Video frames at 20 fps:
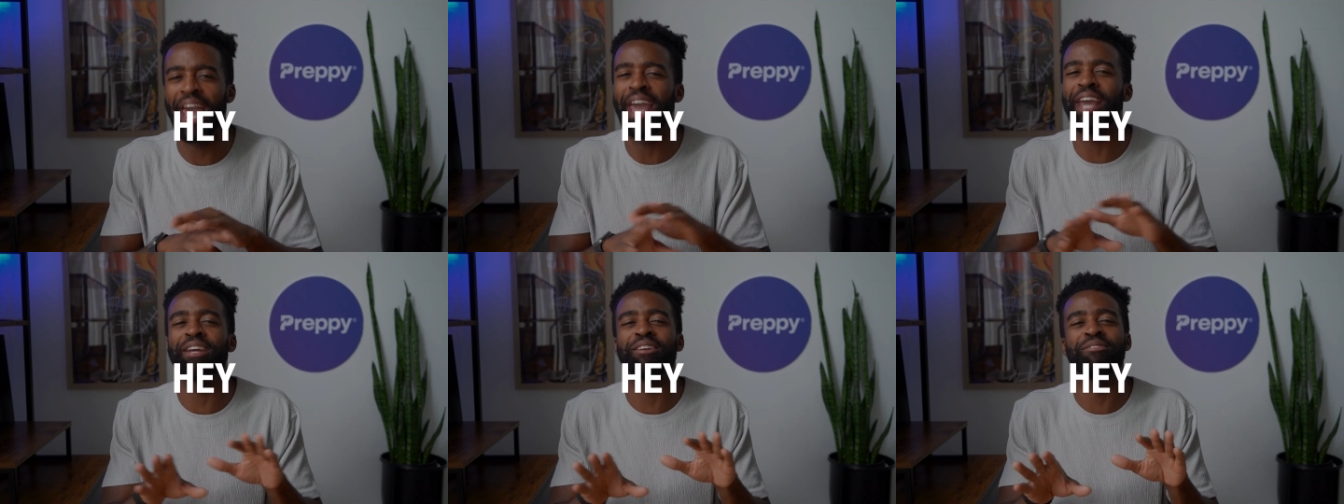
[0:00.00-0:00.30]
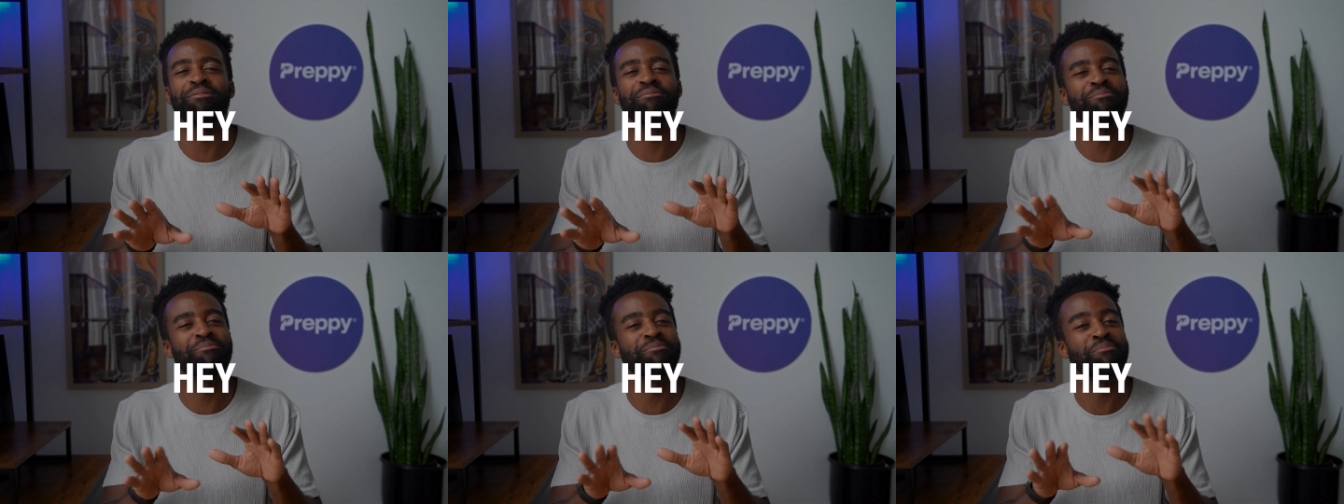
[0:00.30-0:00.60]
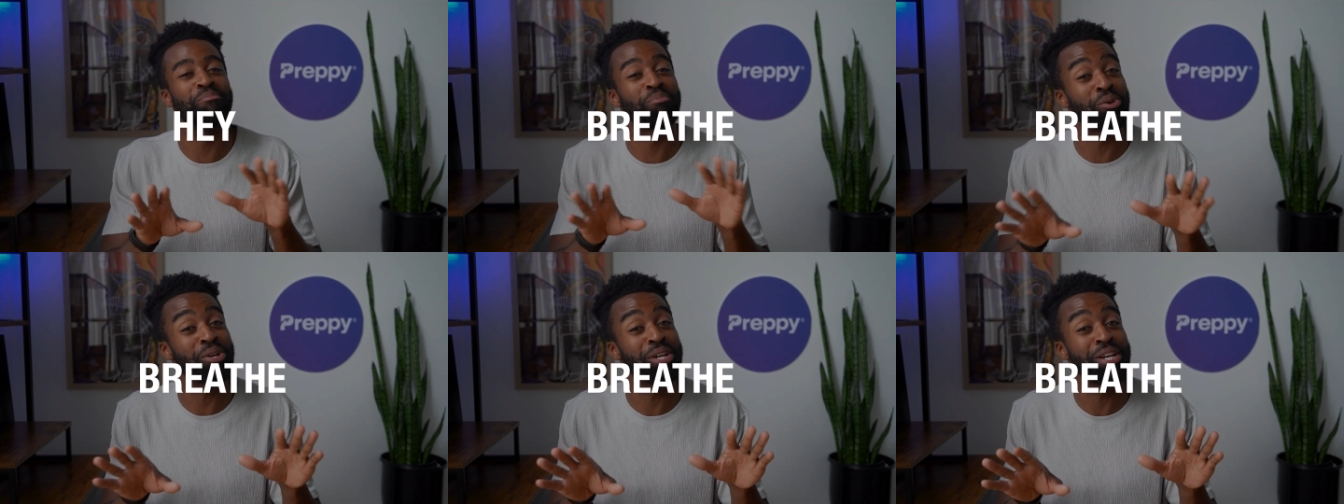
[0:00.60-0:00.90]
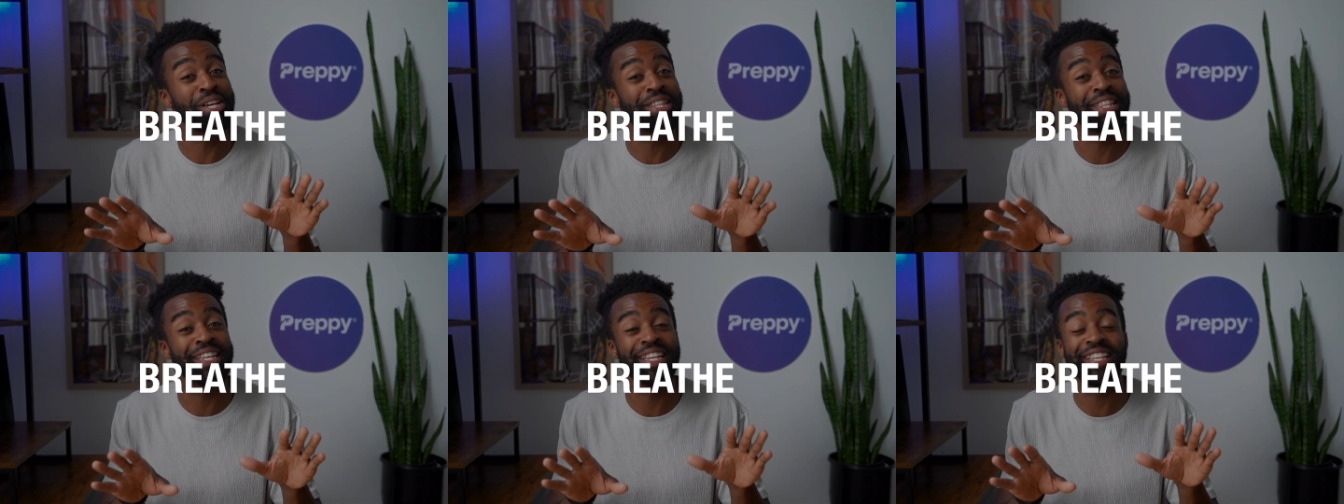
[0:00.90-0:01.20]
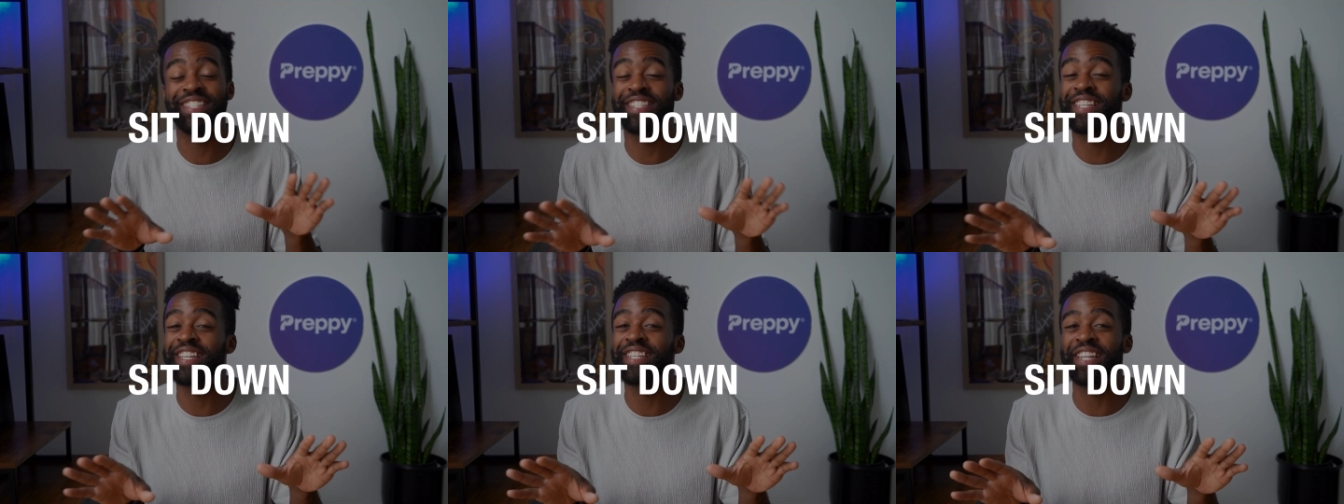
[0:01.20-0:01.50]
Hey, breathe,
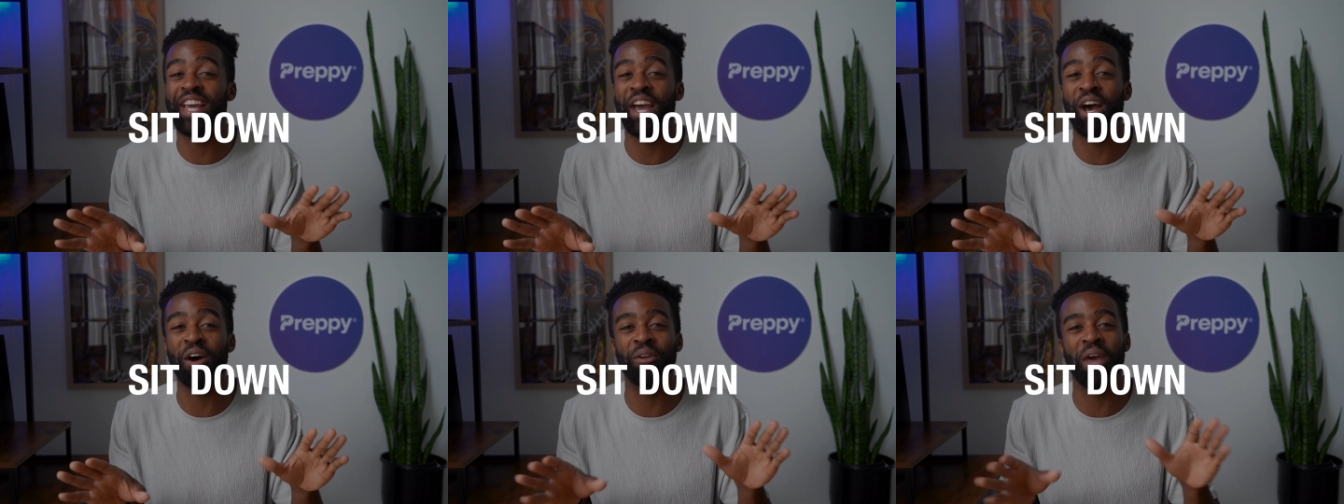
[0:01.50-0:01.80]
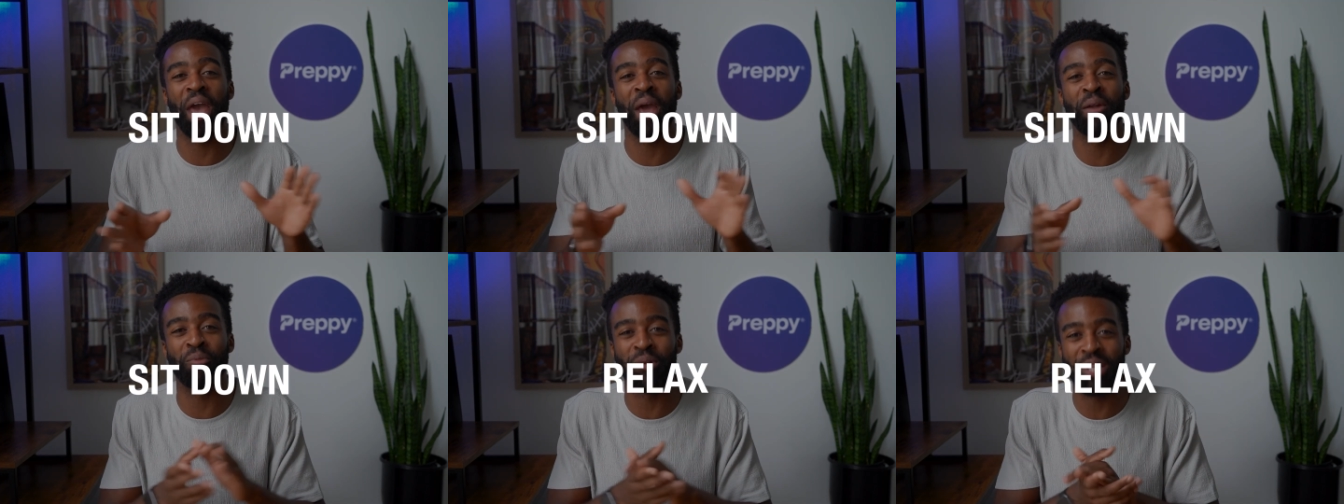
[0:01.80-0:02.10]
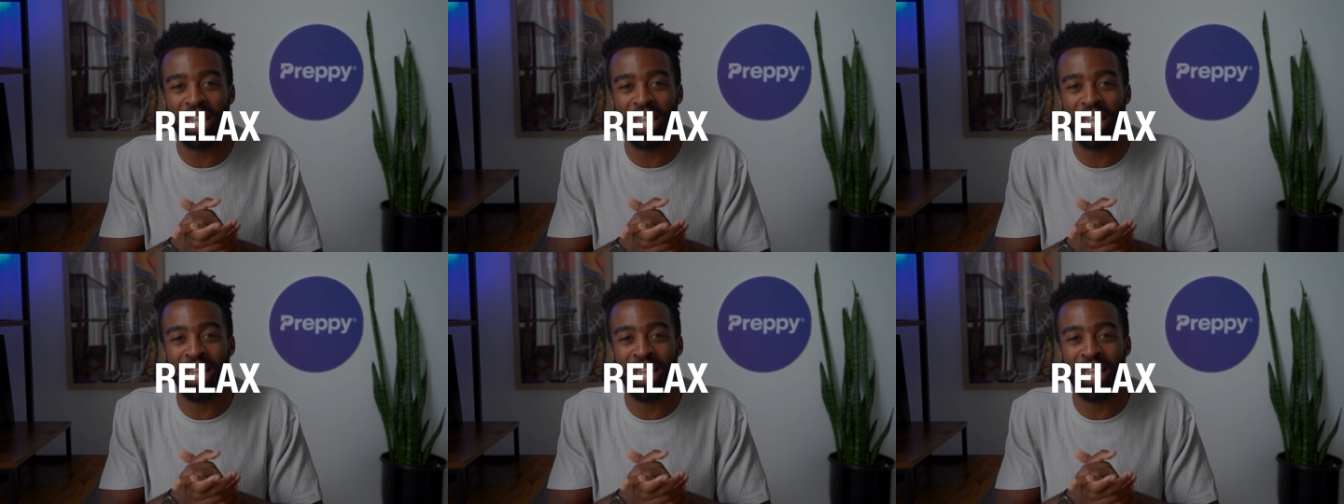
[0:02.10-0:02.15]
sit down, and